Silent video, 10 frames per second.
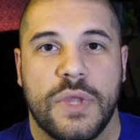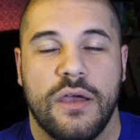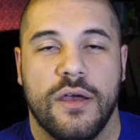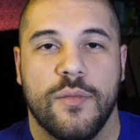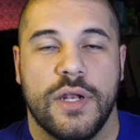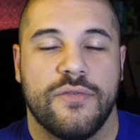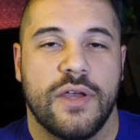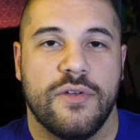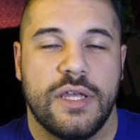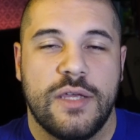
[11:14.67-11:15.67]
Um, and if
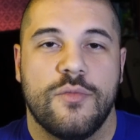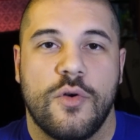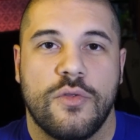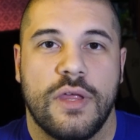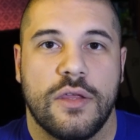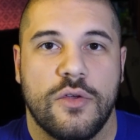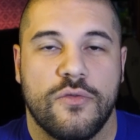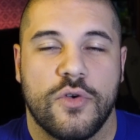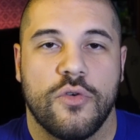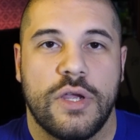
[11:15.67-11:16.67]
you have an emote that
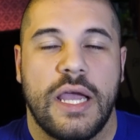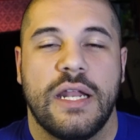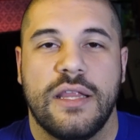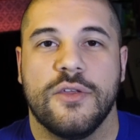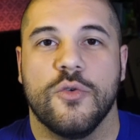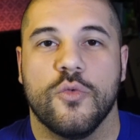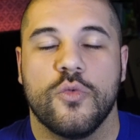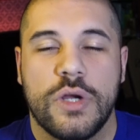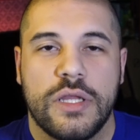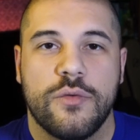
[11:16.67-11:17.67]
you've created that you
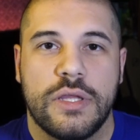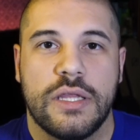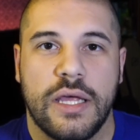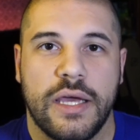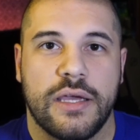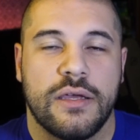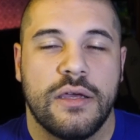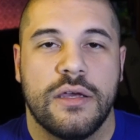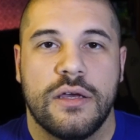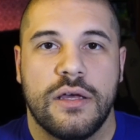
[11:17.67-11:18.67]
really, really like,
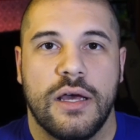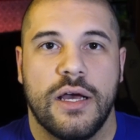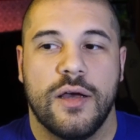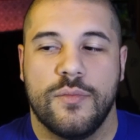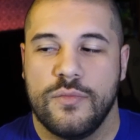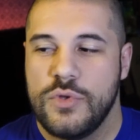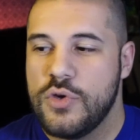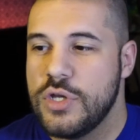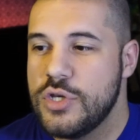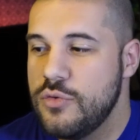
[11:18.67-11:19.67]
um,
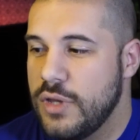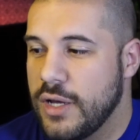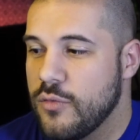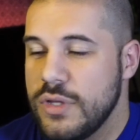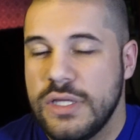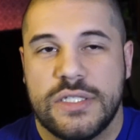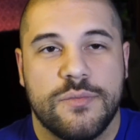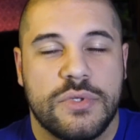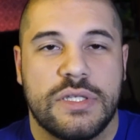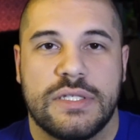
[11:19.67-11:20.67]
you can do like a really
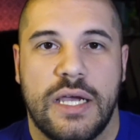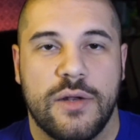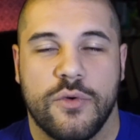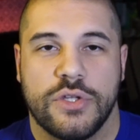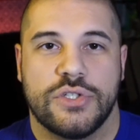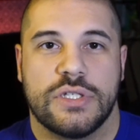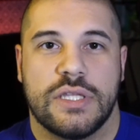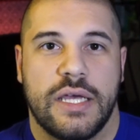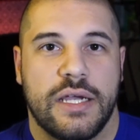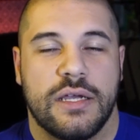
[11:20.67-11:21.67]
simple design where it's
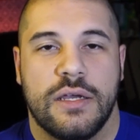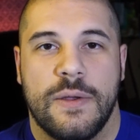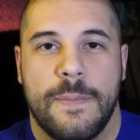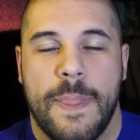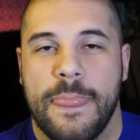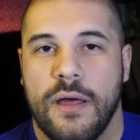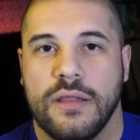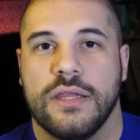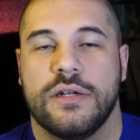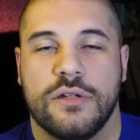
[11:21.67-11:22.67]
just like a
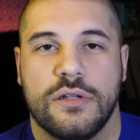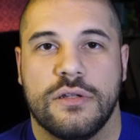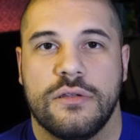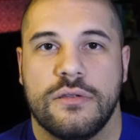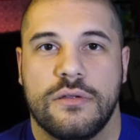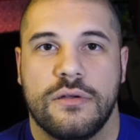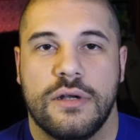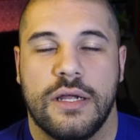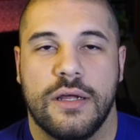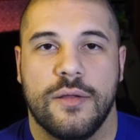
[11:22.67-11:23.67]
little
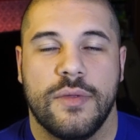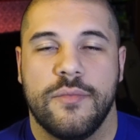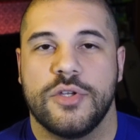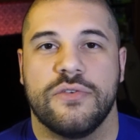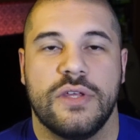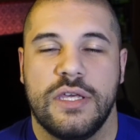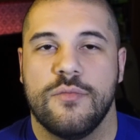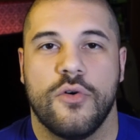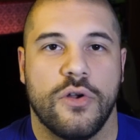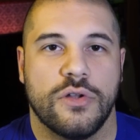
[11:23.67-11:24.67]
um, image of the
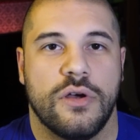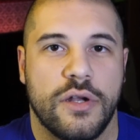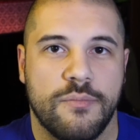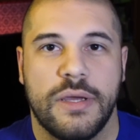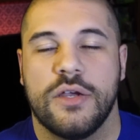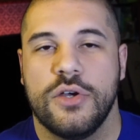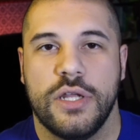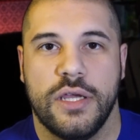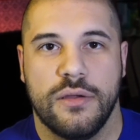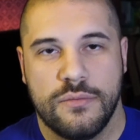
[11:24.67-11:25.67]
emote on, on a big
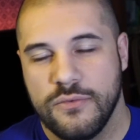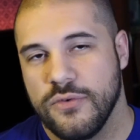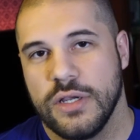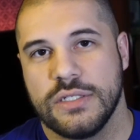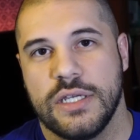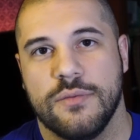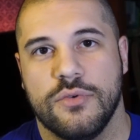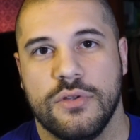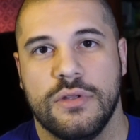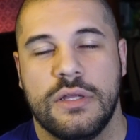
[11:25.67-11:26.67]
hoodie, for
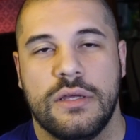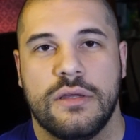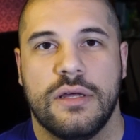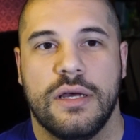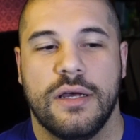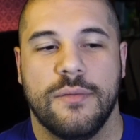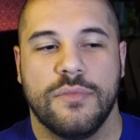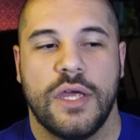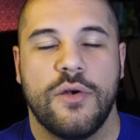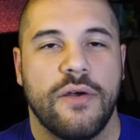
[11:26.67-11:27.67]
example. Um,
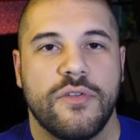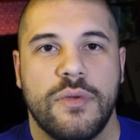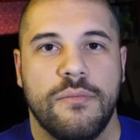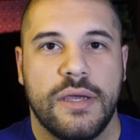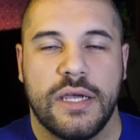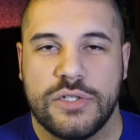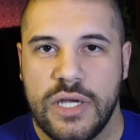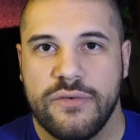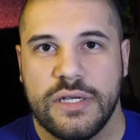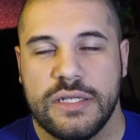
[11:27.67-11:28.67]
they don't have to be big,
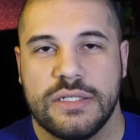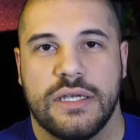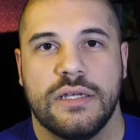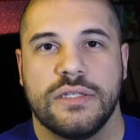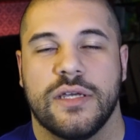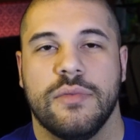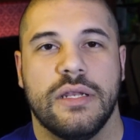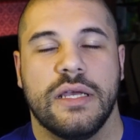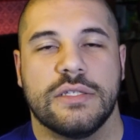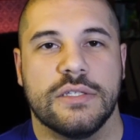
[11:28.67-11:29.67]
extravagant designs, they can be
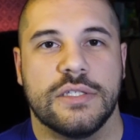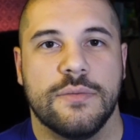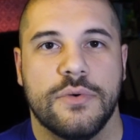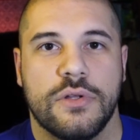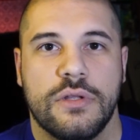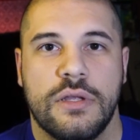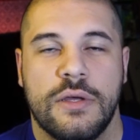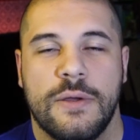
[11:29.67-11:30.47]
nice and simple.